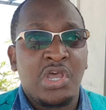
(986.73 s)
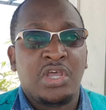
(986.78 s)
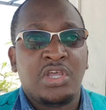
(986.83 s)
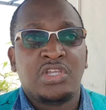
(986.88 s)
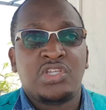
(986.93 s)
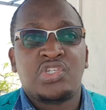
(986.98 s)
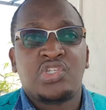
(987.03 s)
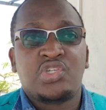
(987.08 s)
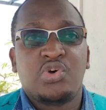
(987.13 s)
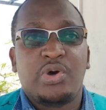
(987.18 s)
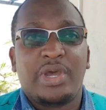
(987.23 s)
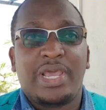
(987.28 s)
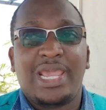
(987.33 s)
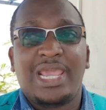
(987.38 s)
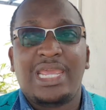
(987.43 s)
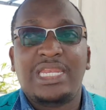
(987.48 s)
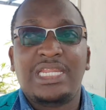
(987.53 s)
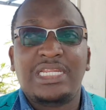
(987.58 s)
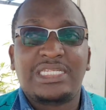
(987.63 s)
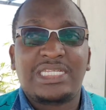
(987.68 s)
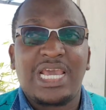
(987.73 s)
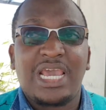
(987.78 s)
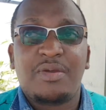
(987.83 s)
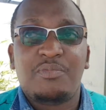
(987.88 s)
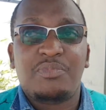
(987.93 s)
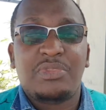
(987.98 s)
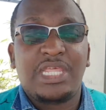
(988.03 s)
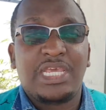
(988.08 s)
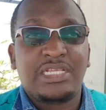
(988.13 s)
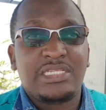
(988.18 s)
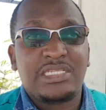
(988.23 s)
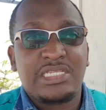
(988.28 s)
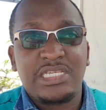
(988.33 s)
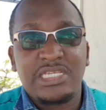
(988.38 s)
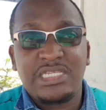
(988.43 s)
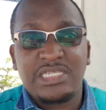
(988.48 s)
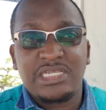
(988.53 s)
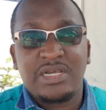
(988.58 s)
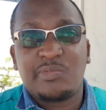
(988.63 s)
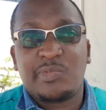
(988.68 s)
So anytime they see
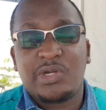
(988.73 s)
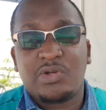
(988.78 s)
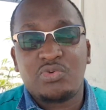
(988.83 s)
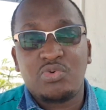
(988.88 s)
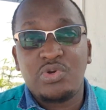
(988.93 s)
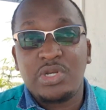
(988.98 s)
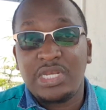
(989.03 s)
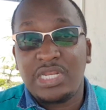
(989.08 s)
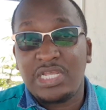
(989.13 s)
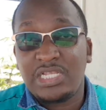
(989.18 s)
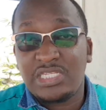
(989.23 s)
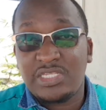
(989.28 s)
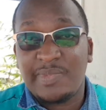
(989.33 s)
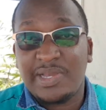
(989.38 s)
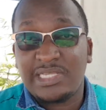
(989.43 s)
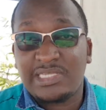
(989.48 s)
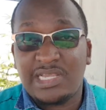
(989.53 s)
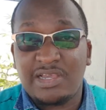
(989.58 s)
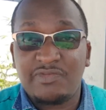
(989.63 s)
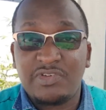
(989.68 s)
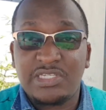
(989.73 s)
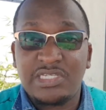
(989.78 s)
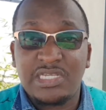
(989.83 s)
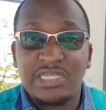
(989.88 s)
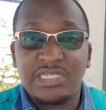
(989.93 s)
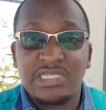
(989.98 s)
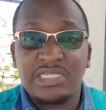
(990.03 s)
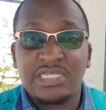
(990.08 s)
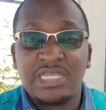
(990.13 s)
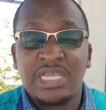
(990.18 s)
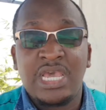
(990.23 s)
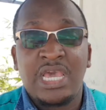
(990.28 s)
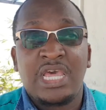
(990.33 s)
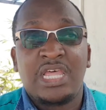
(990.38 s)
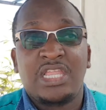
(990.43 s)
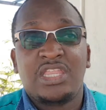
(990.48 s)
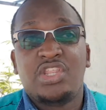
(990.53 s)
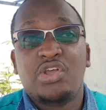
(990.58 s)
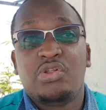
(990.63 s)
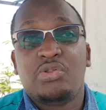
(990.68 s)
someone who needs my services,
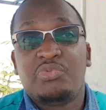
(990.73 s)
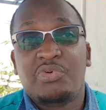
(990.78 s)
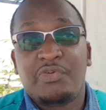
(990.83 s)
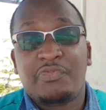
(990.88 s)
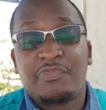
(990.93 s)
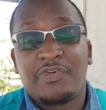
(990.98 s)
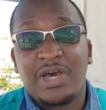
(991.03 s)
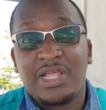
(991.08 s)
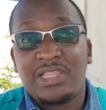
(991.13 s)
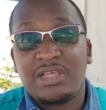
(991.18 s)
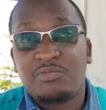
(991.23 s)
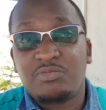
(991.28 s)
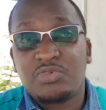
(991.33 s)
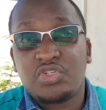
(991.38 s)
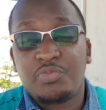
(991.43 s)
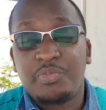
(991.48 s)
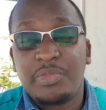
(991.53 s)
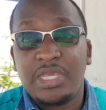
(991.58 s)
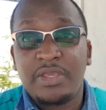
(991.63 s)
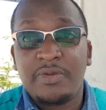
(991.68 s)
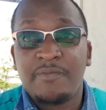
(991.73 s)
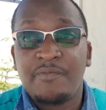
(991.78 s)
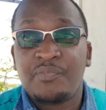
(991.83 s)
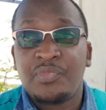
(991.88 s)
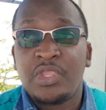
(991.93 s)
they'll refer them to me.